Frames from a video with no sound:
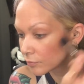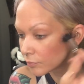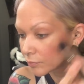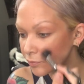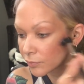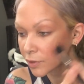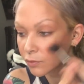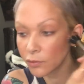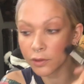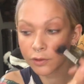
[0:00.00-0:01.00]

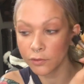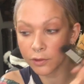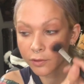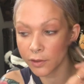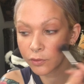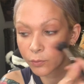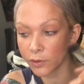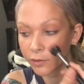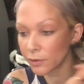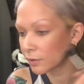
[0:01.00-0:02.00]
I really, really like the
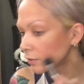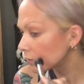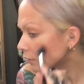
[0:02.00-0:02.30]
way that